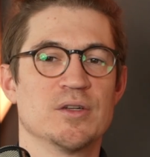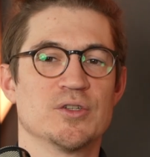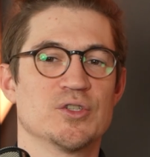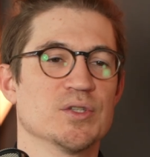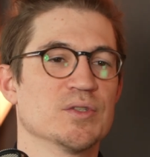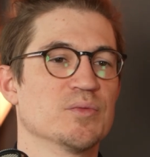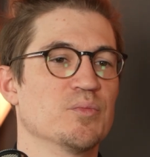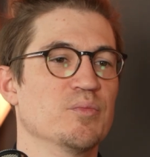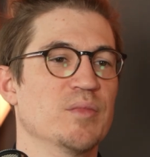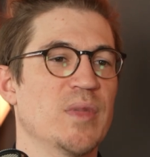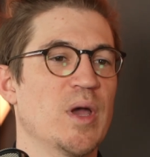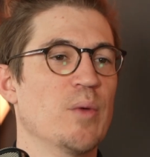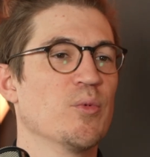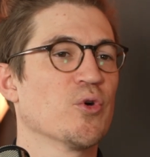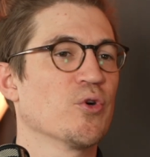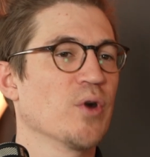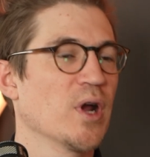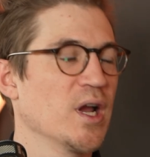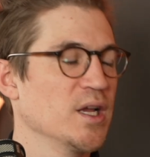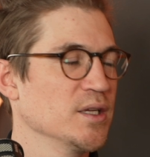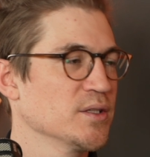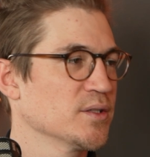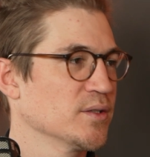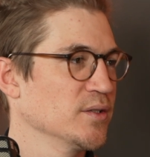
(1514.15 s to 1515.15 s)
just
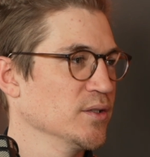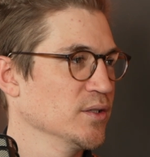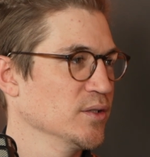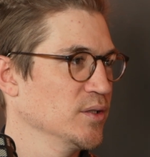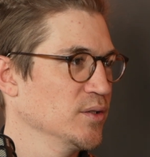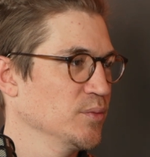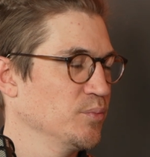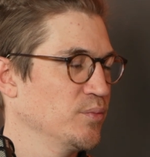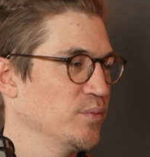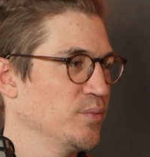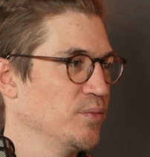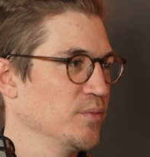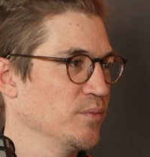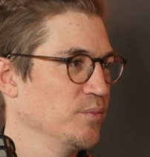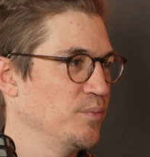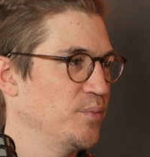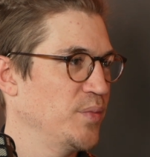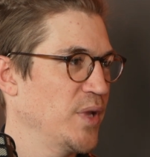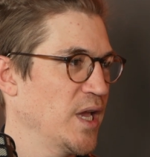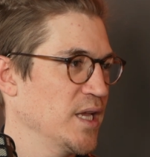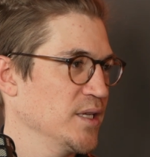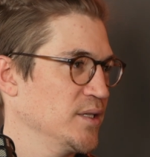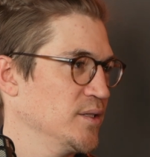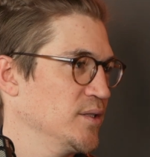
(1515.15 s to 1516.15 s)
memorize the
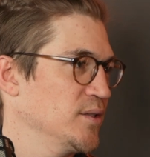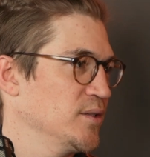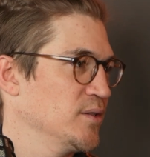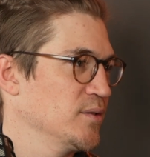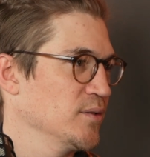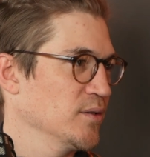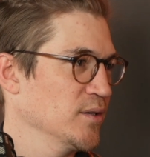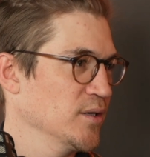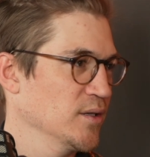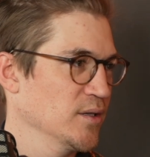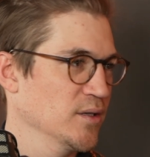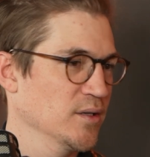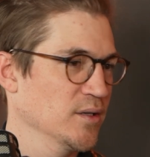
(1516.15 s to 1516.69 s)
best